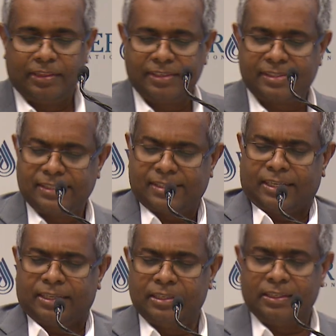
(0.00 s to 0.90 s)
this is
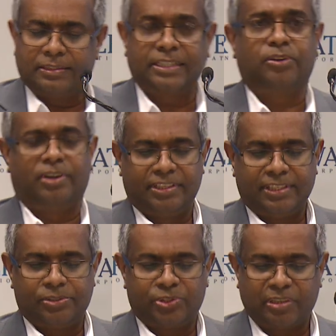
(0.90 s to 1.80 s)
a
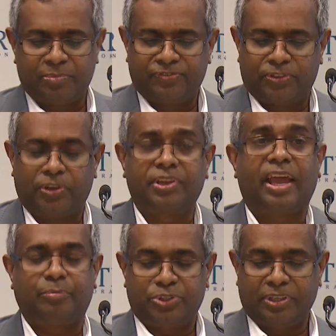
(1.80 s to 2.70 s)
technology suitable for
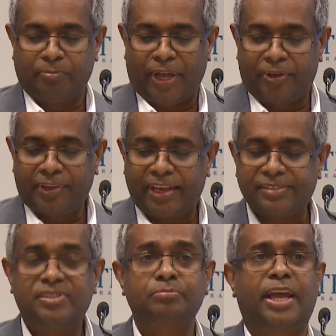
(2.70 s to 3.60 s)
capturing
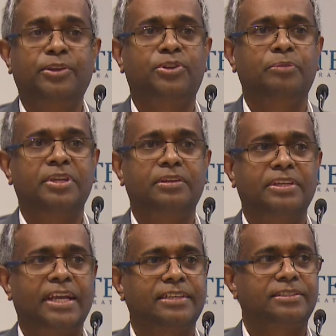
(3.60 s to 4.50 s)
biogas from anaerobic
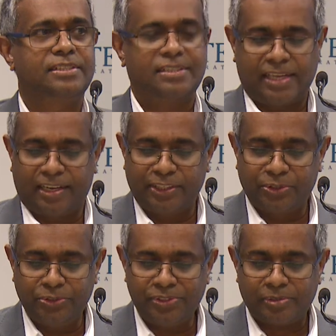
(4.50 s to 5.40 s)
reactors and
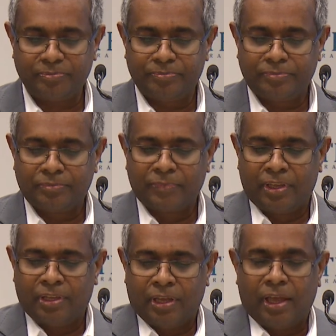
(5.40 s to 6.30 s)
lagoons,
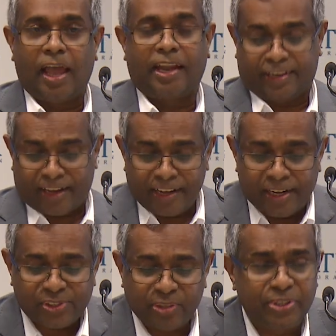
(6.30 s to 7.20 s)
and it can
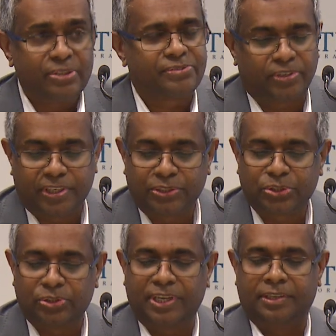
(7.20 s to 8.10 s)
also be used for
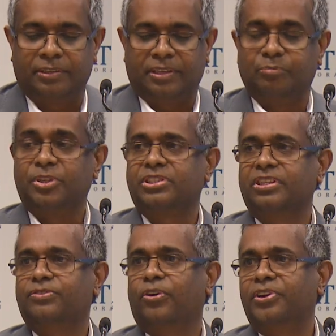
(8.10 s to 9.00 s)
controlling emission
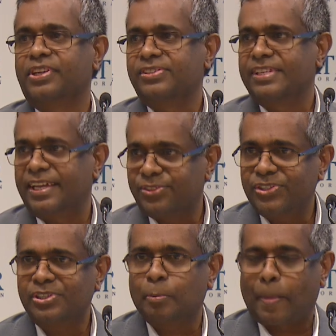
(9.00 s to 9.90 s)
of odorous
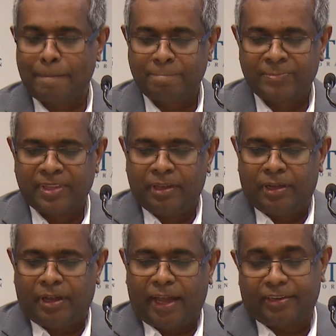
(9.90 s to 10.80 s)
gases,
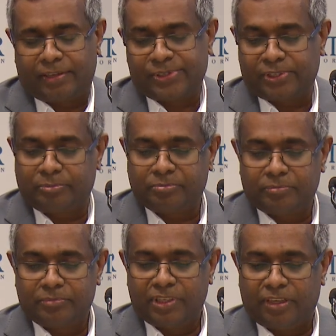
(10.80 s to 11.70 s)
and also
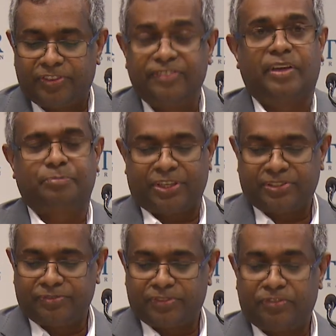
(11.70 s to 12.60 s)
for
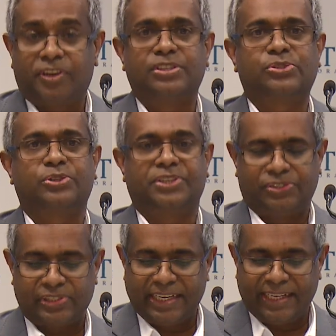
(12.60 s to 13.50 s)
evaporation for water
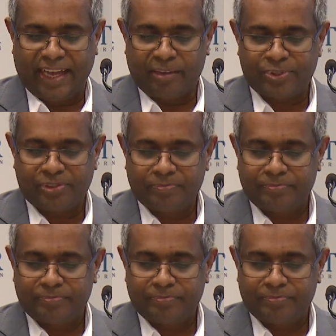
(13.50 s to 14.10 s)
storage dams.